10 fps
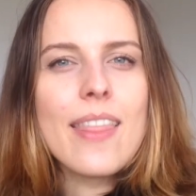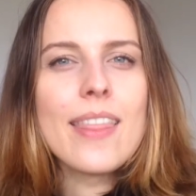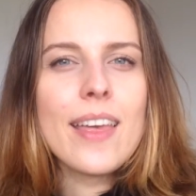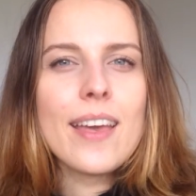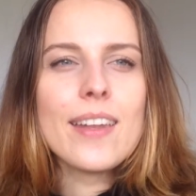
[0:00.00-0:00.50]

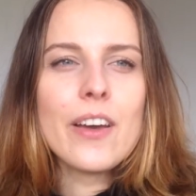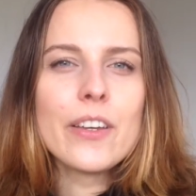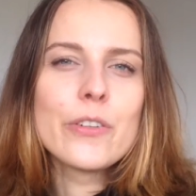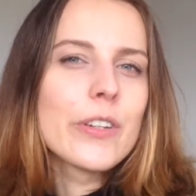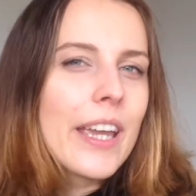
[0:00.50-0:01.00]
that I
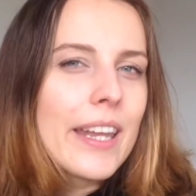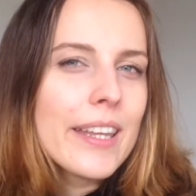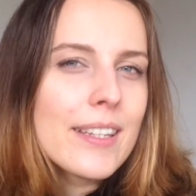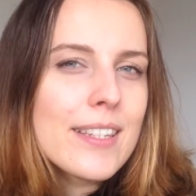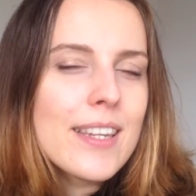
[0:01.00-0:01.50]

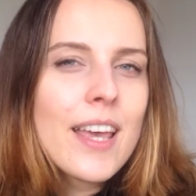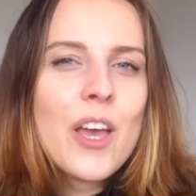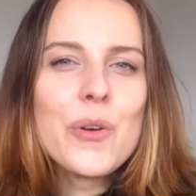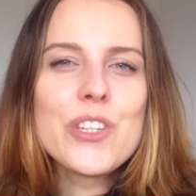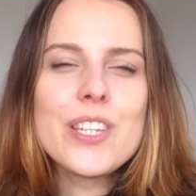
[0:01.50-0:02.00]
created,
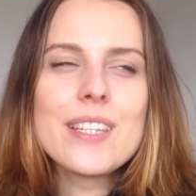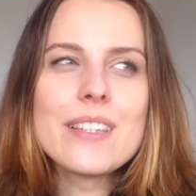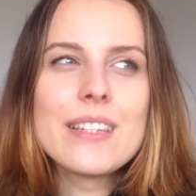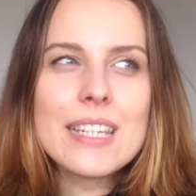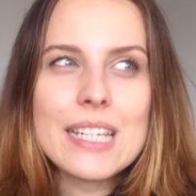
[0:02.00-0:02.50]
which
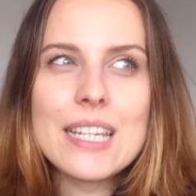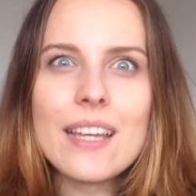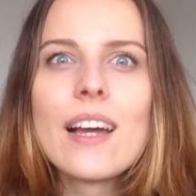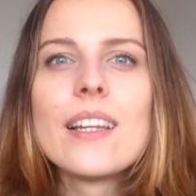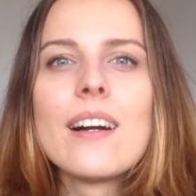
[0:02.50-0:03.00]
is
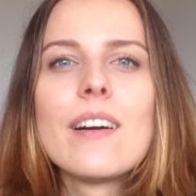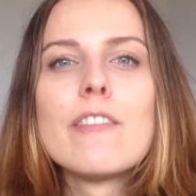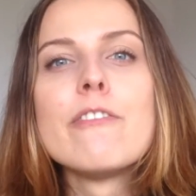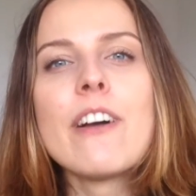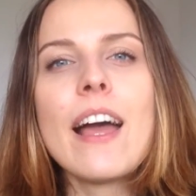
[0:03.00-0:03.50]
knitting I
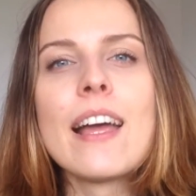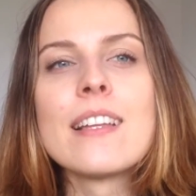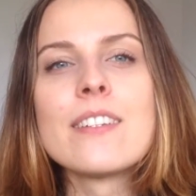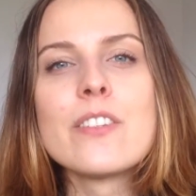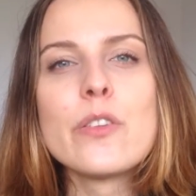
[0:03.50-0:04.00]
love,
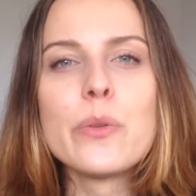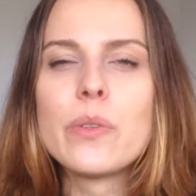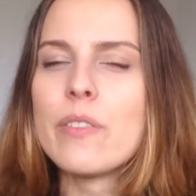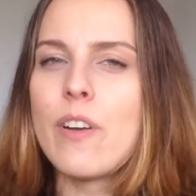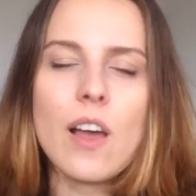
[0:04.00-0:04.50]
and you
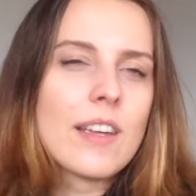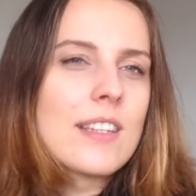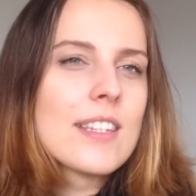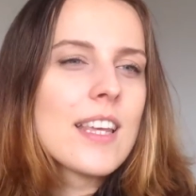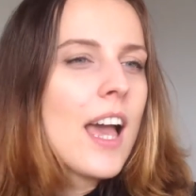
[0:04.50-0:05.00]
will
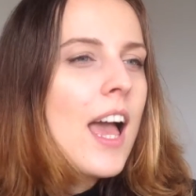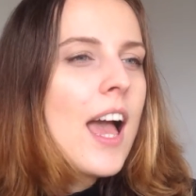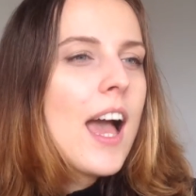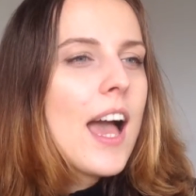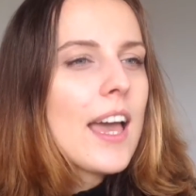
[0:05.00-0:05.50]
find
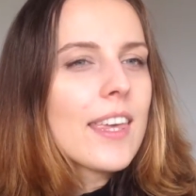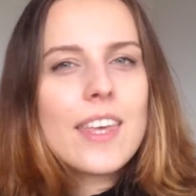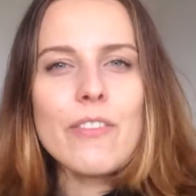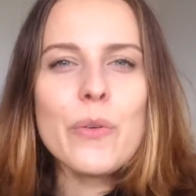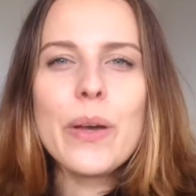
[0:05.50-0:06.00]
a
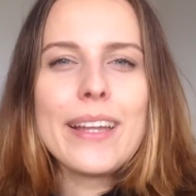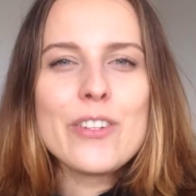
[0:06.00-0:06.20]
giveaway